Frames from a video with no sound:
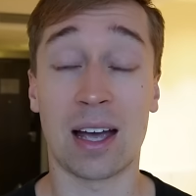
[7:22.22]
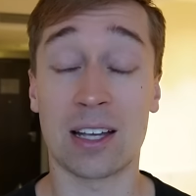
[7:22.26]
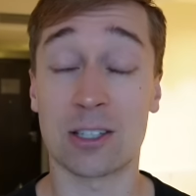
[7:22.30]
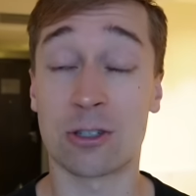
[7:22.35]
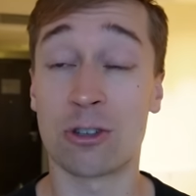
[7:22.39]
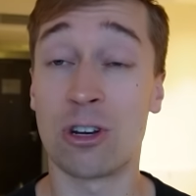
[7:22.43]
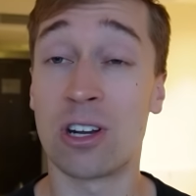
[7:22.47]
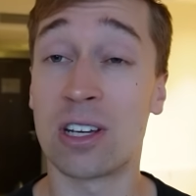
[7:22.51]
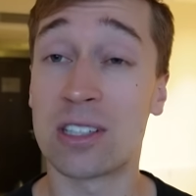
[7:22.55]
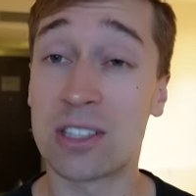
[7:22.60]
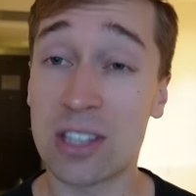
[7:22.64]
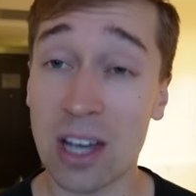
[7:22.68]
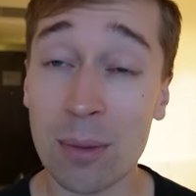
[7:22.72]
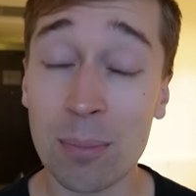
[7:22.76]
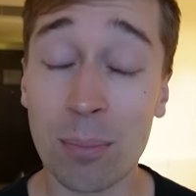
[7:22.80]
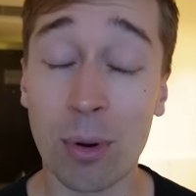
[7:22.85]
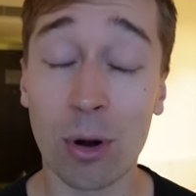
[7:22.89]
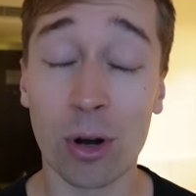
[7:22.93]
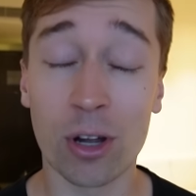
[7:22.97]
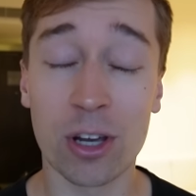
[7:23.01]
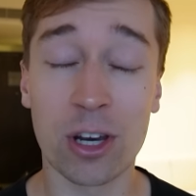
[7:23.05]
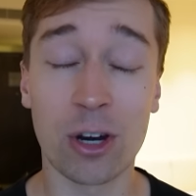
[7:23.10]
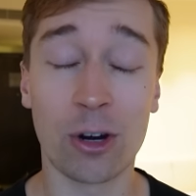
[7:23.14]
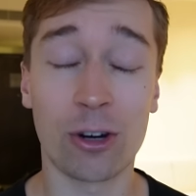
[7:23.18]
As an
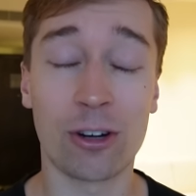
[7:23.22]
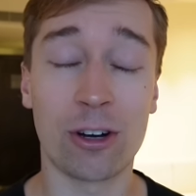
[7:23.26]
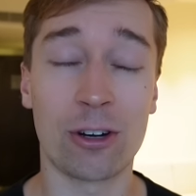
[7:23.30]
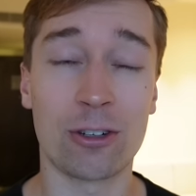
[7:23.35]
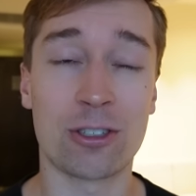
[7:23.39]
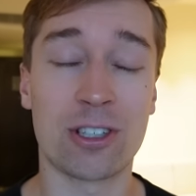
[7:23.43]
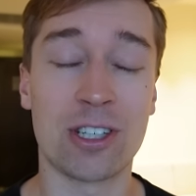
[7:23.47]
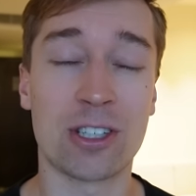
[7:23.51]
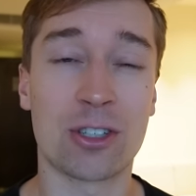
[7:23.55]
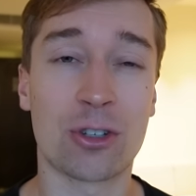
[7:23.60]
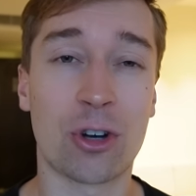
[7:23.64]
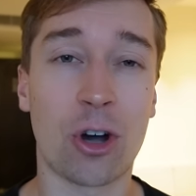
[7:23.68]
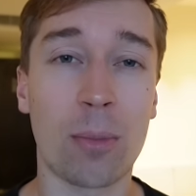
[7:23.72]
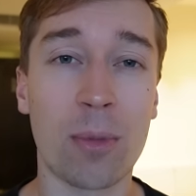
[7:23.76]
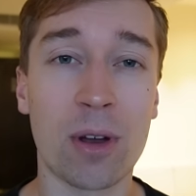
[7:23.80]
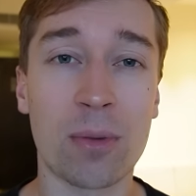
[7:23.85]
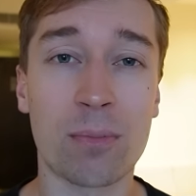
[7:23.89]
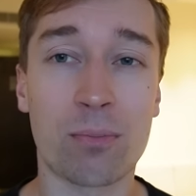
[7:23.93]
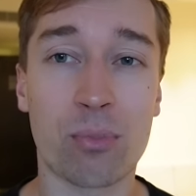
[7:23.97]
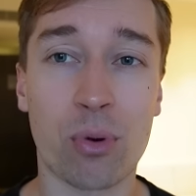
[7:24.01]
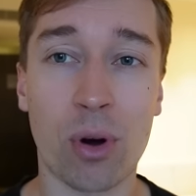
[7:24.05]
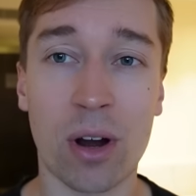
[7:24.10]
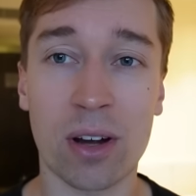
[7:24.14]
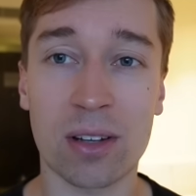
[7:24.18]
example, here there is this
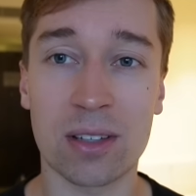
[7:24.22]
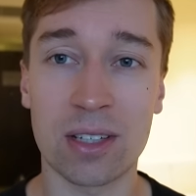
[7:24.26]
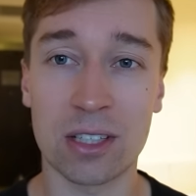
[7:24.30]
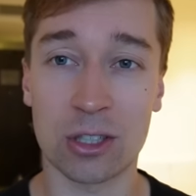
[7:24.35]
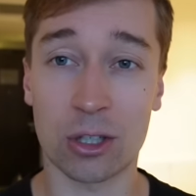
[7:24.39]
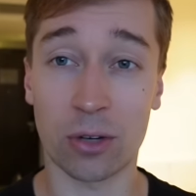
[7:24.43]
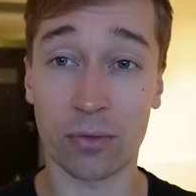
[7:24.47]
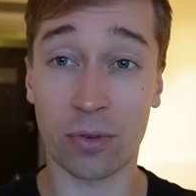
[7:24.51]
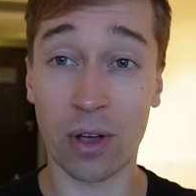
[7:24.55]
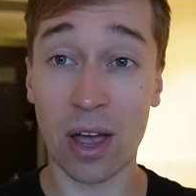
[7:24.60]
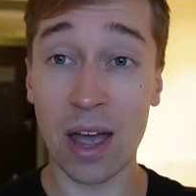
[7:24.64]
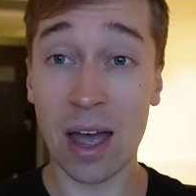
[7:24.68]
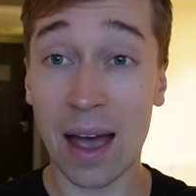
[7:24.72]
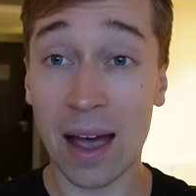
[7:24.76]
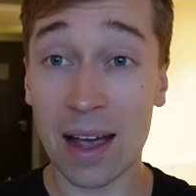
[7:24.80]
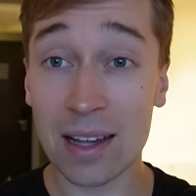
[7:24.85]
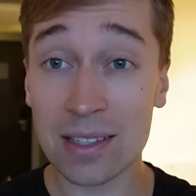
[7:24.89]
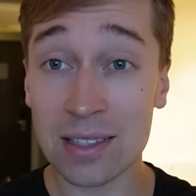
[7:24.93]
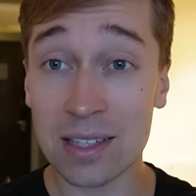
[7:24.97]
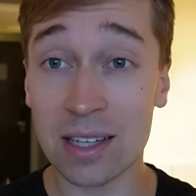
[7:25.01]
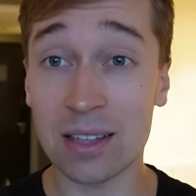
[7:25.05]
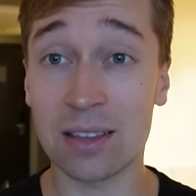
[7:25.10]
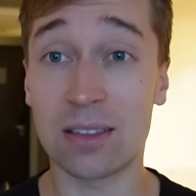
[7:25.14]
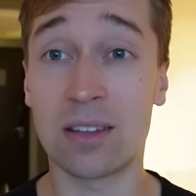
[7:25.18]
common practice of
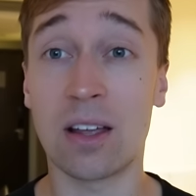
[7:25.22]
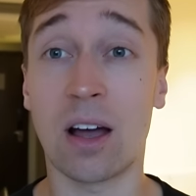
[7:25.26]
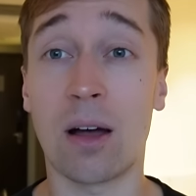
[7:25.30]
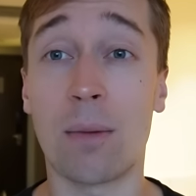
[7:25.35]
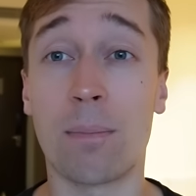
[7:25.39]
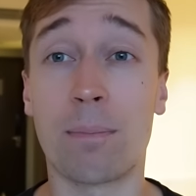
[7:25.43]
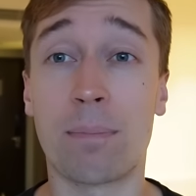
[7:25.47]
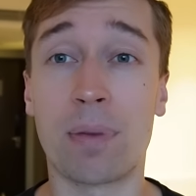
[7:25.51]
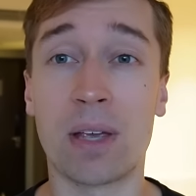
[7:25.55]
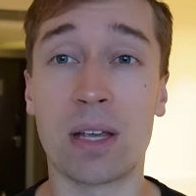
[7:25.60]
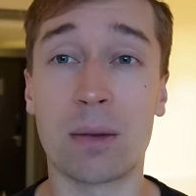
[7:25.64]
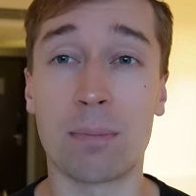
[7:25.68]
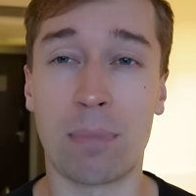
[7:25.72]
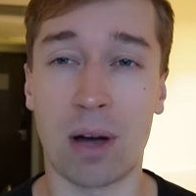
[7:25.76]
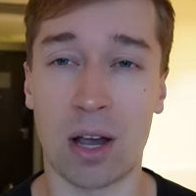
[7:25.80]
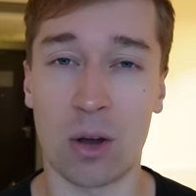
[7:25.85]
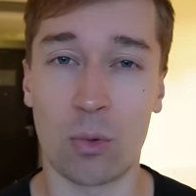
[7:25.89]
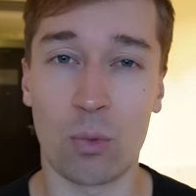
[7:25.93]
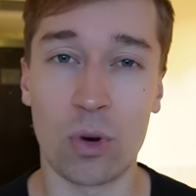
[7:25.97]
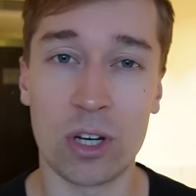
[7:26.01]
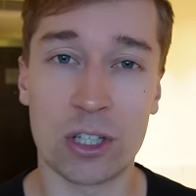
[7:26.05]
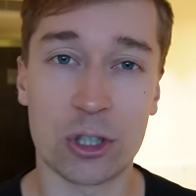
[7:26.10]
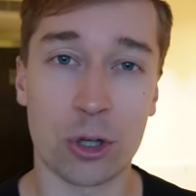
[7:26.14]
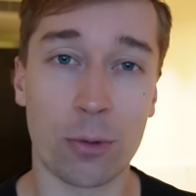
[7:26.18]
asset dumping
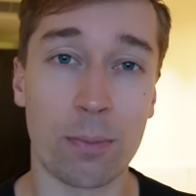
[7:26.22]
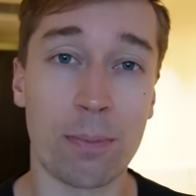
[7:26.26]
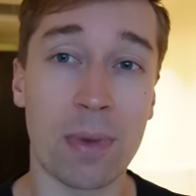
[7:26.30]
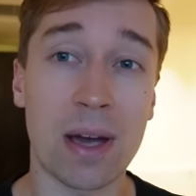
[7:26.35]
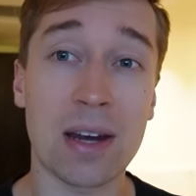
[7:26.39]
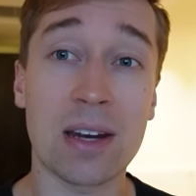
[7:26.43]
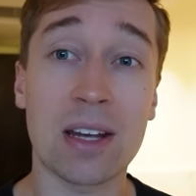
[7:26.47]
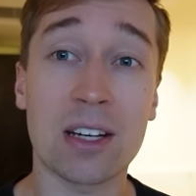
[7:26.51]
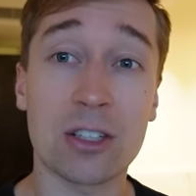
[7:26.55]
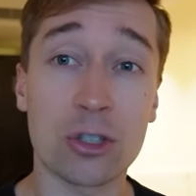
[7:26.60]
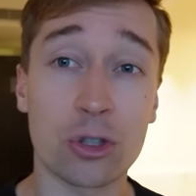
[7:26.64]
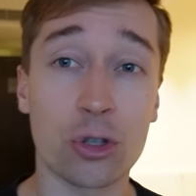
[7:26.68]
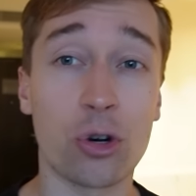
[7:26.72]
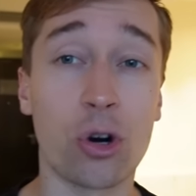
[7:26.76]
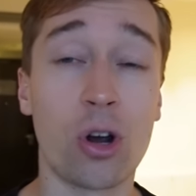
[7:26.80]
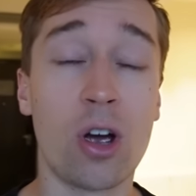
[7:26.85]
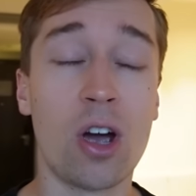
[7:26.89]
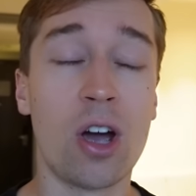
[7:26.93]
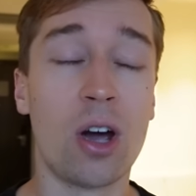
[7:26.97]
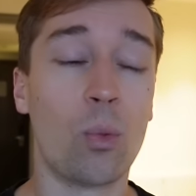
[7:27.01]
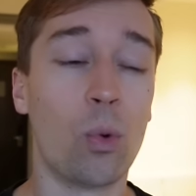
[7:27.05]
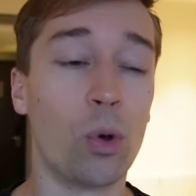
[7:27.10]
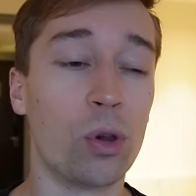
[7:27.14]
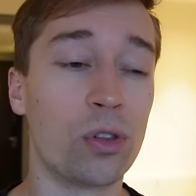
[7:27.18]
by which a
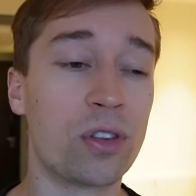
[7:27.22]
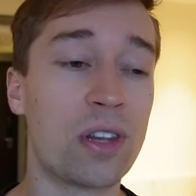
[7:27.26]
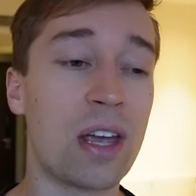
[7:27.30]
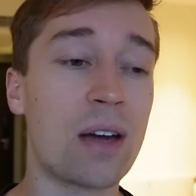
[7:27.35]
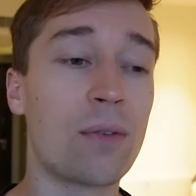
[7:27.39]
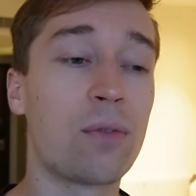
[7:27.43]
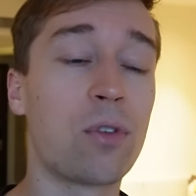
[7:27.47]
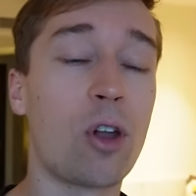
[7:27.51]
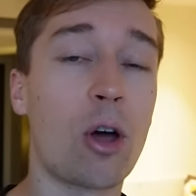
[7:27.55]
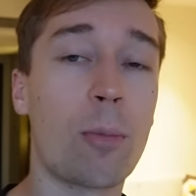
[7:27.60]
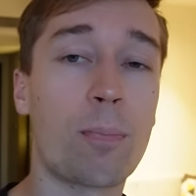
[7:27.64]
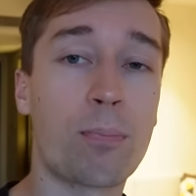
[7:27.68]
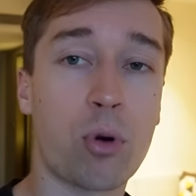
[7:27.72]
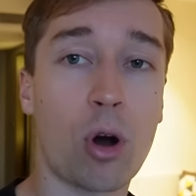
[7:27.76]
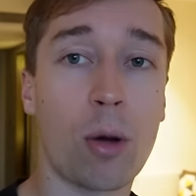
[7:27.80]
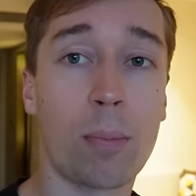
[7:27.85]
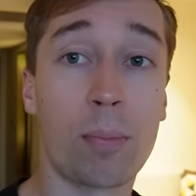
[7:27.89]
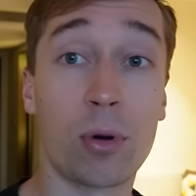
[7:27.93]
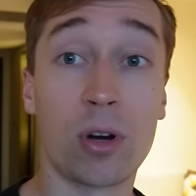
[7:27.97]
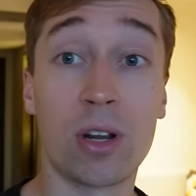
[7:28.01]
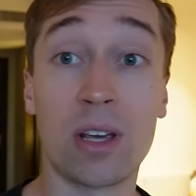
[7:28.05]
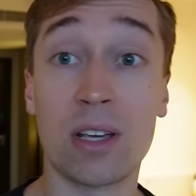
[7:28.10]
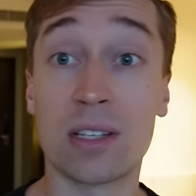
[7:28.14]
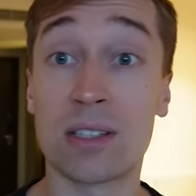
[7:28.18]
manager will develop
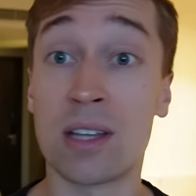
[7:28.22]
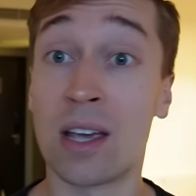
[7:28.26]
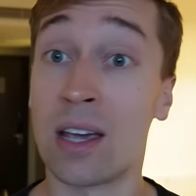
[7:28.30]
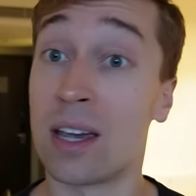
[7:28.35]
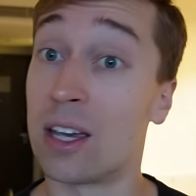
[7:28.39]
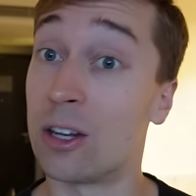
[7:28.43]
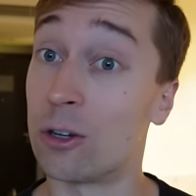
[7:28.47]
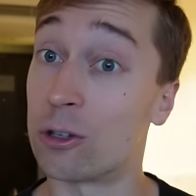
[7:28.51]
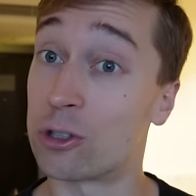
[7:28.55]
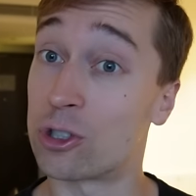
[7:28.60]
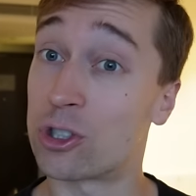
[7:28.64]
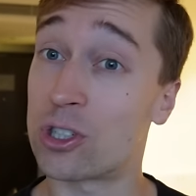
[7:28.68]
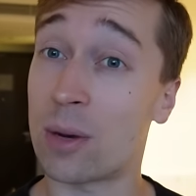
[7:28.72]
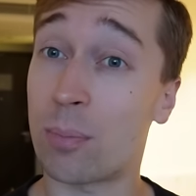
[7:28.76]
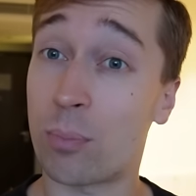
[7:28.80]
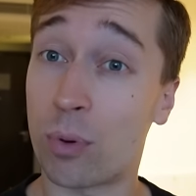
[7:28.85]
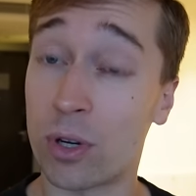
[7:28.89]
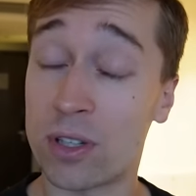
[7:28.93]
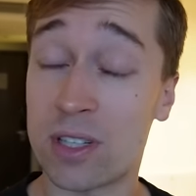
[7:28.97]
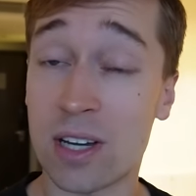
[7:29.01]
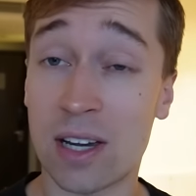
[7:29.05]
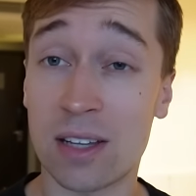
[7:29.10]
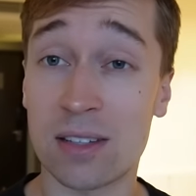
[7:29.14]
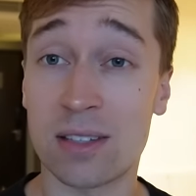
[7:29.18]
properties in a
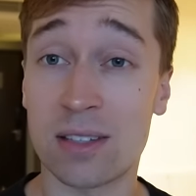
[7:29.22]
separate